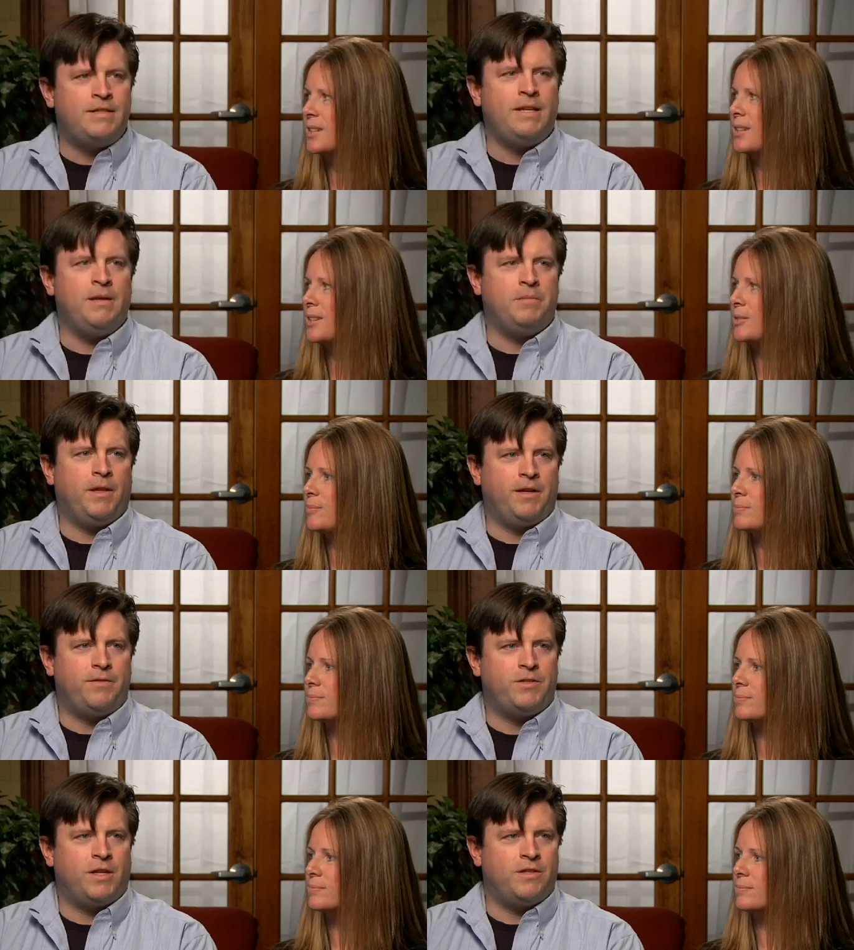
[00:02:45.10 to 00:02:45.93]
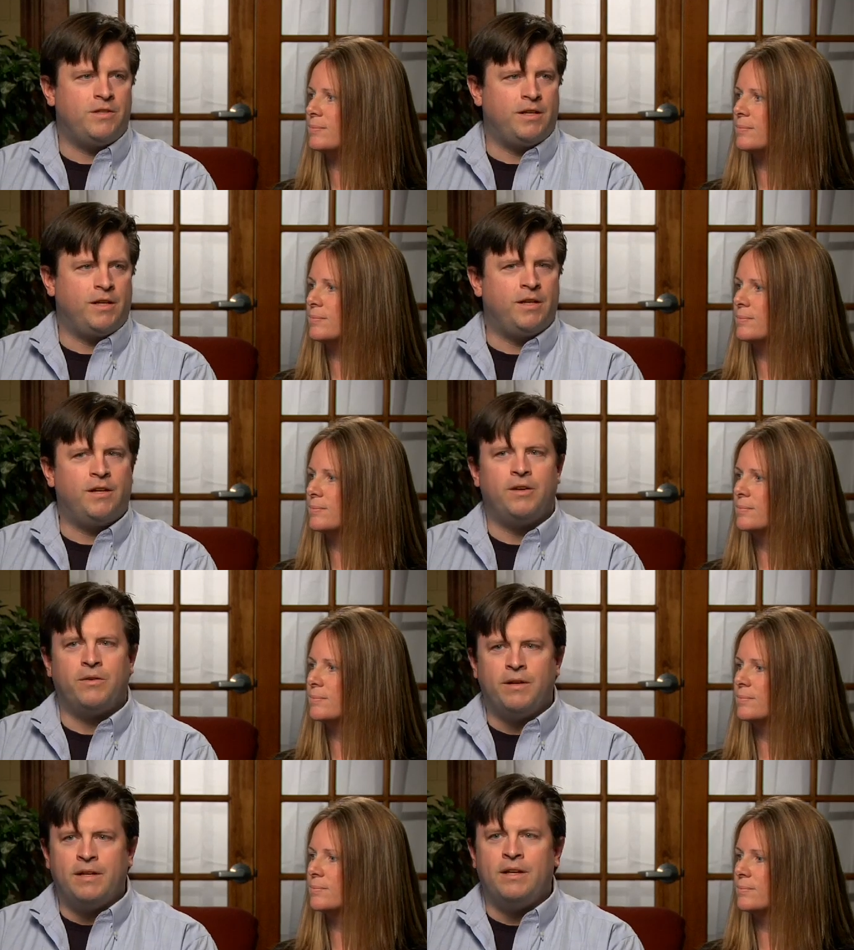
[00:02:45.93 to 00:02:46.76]
Speaker 1: It seemed life changing. You
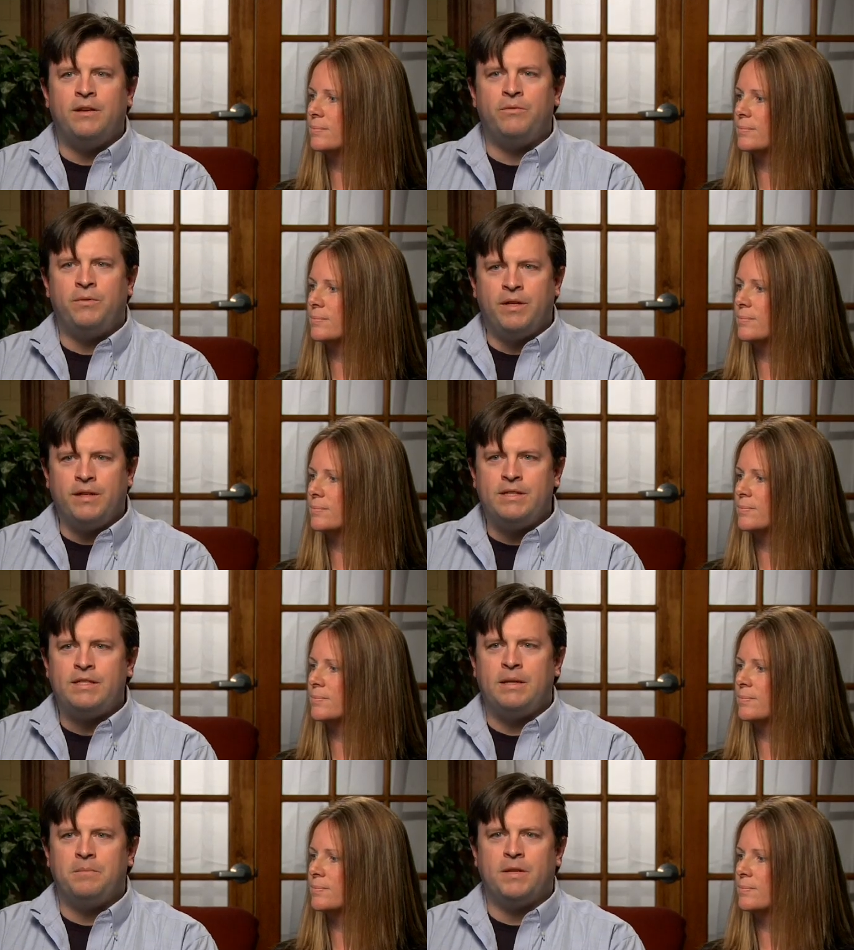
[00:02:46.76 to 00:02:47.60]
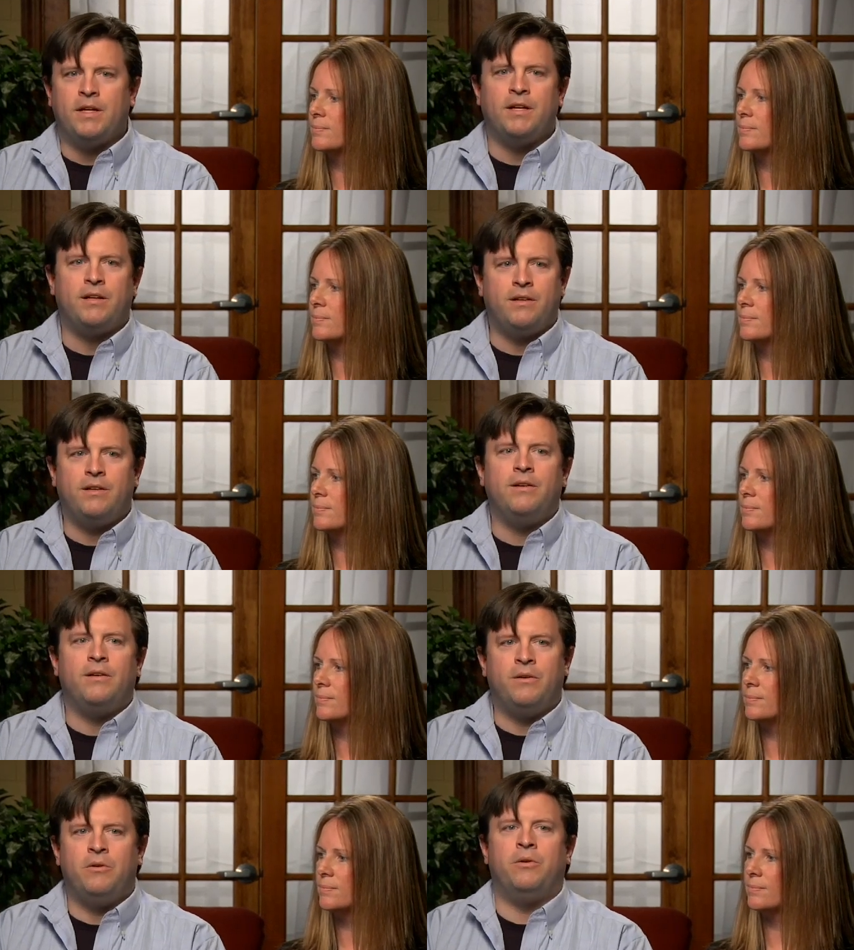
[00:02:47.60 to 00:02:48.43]
know, it, it really seemed like,
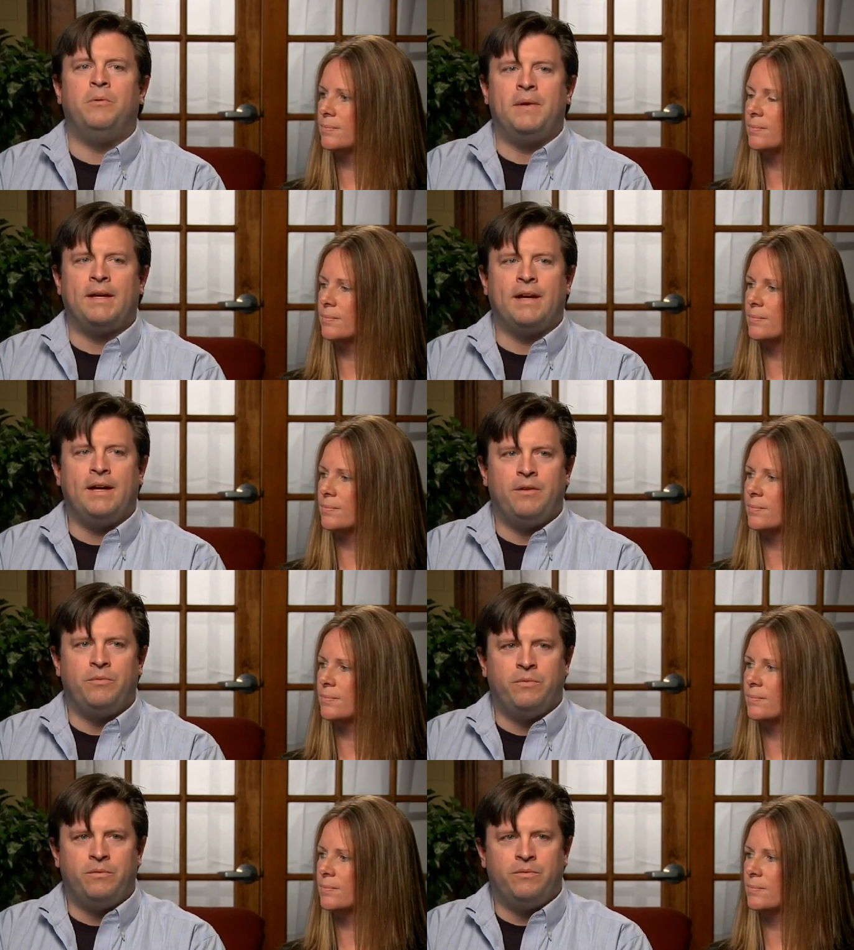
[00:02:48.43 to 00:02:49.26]
oh, oh, my God,